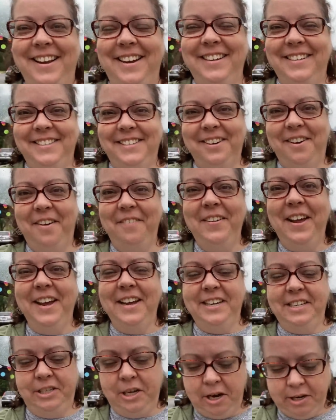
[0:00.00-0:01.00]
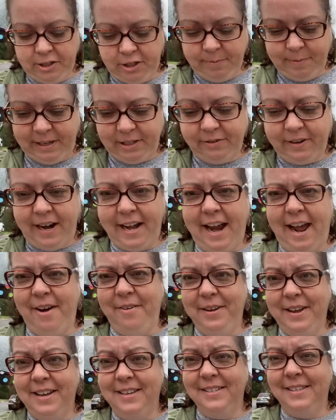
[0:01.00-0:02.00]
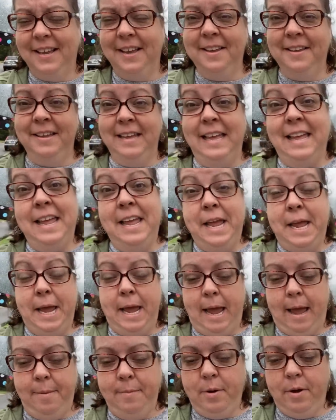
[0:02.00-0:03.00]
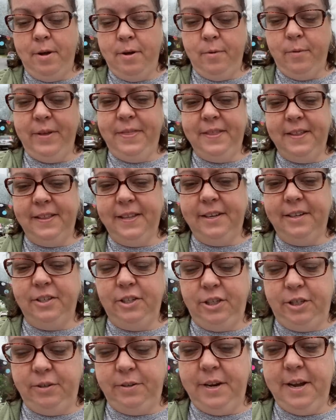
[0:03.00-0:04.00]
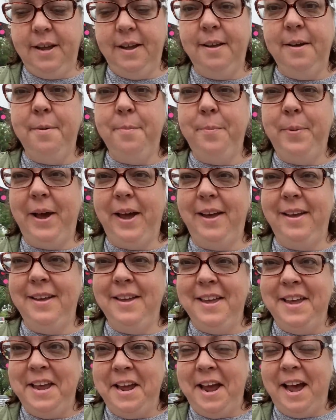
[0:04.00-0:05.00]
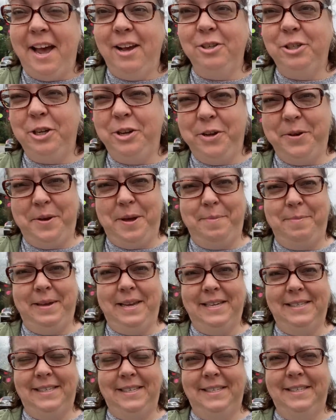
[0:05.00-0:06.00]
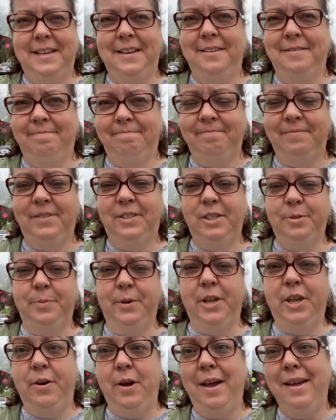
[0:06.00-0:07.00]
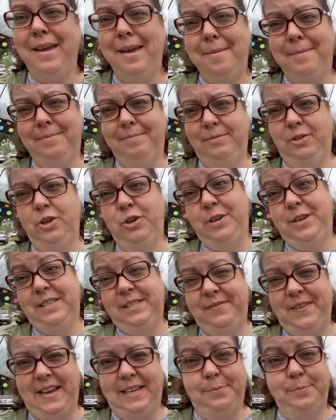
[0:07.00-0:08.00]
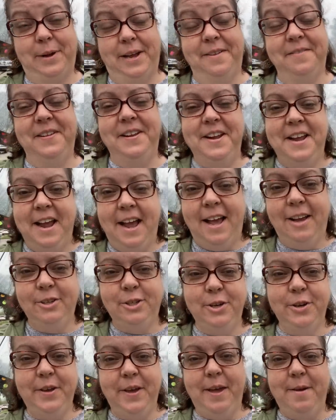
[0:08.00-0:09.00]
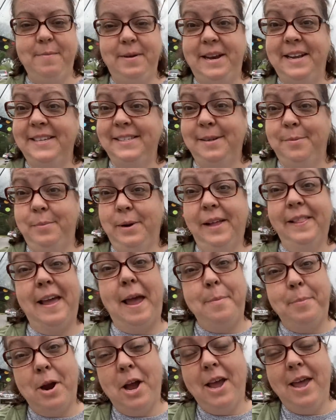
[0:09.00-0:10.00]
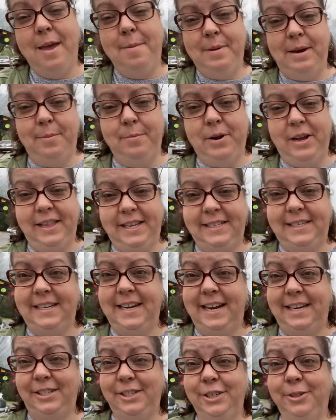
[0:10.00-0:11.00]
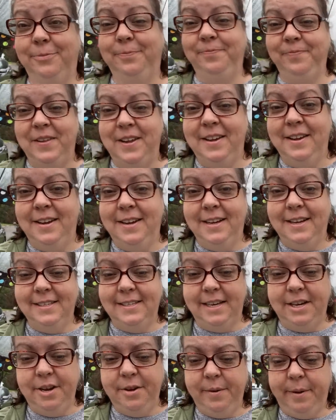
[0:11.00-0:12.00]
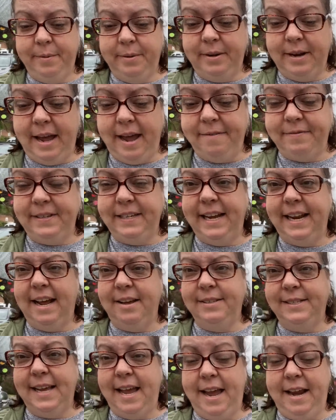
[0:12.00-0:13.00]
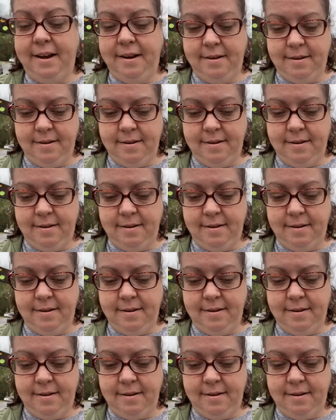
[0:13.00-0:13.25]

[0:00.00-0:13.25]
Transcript: So I'm not gonna talk too much right now because I'm with the little dude, but I'll show you him because he's super cute. I can't show you his face, but I'll show you him and his umbrella. I brought him an umbrella today too, because I knew we would have to get outside.